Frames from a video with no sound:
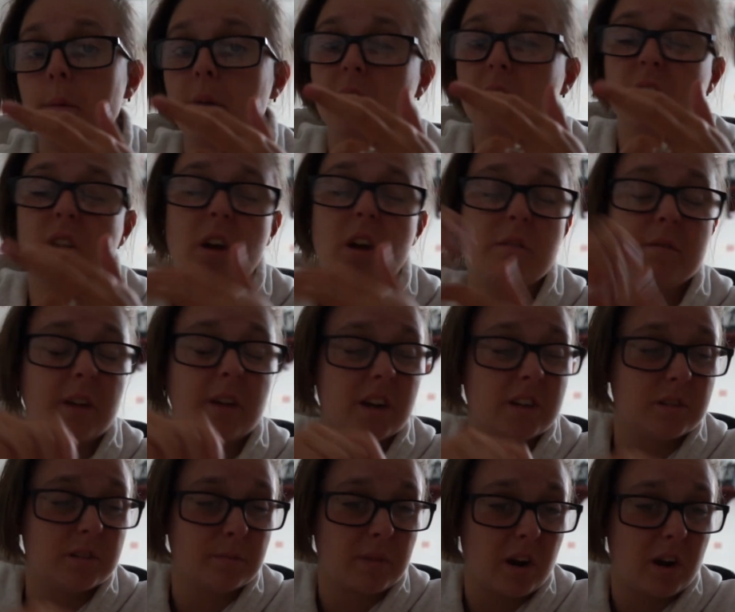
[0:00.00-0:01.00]
hit the
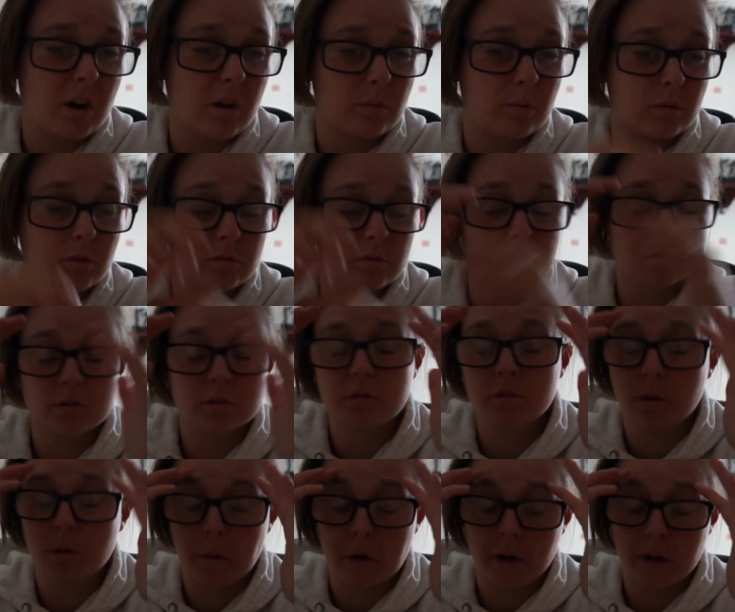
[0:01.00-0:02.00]
notification bell because
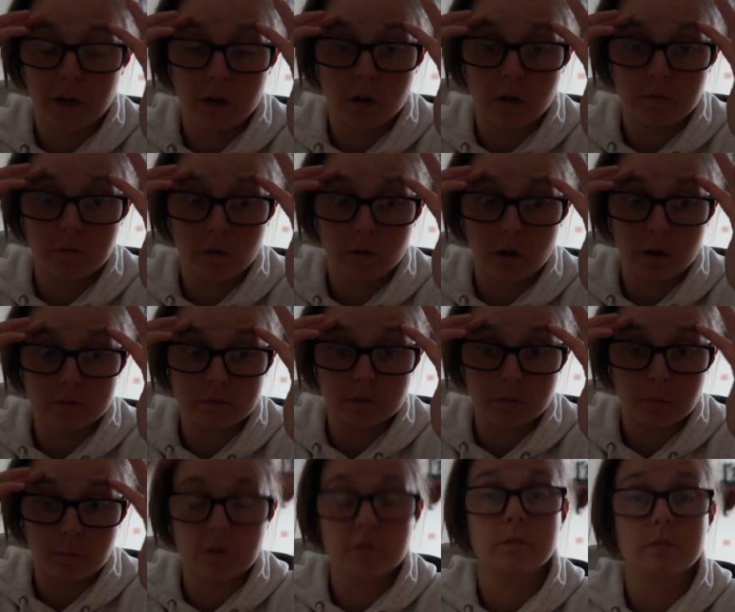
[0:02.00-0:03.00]
you won't get notified every
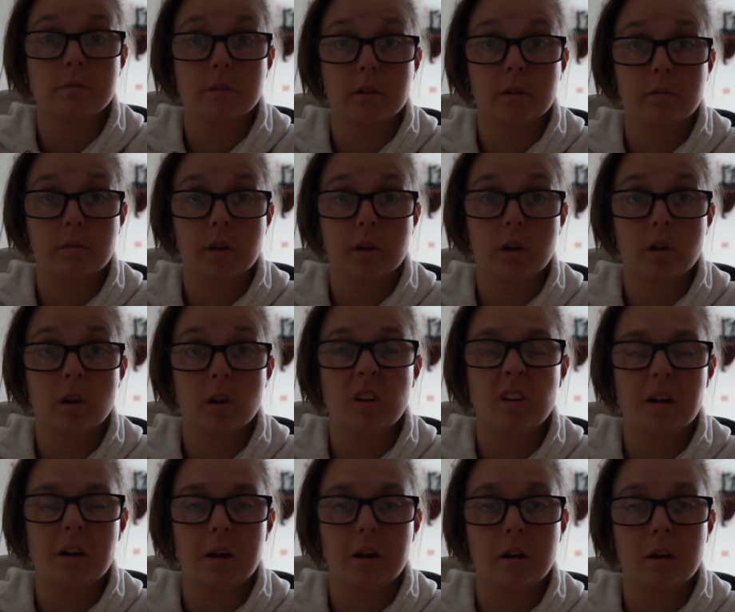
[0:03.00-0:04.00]
time I post a freaking video.
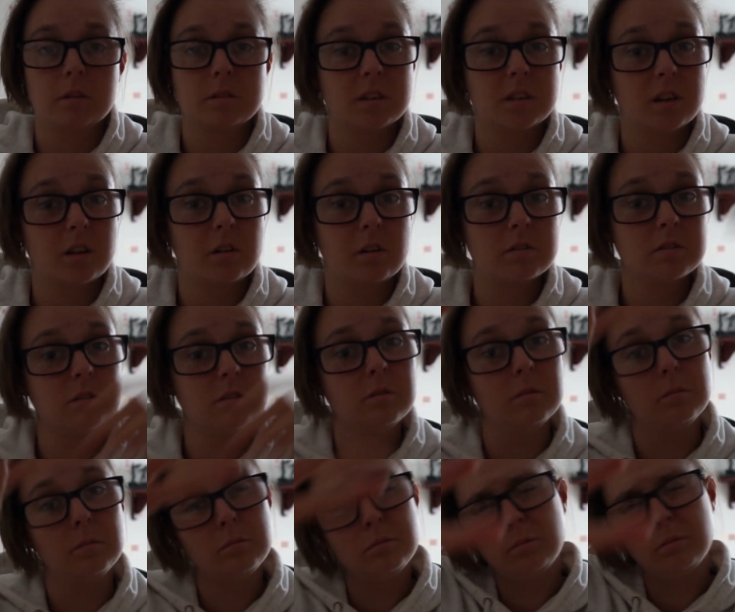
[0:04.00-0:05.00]
And I'll see you guys soon.
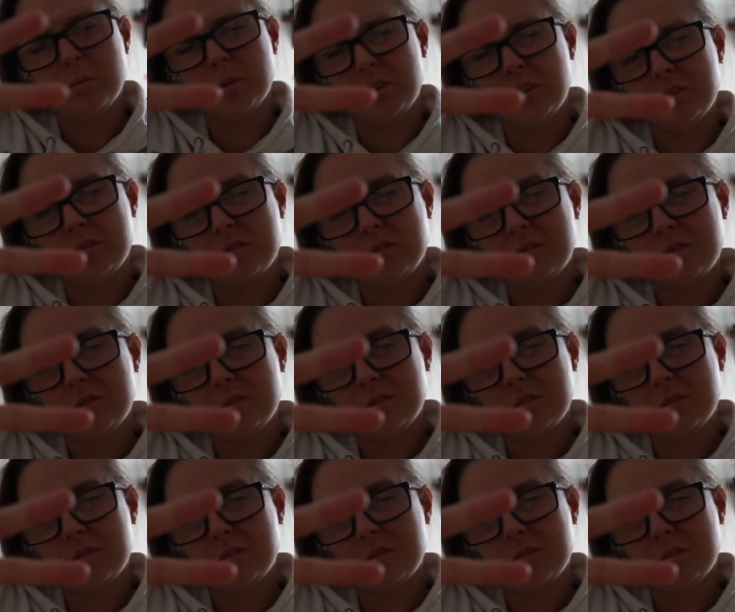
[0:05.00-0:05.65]
Peace.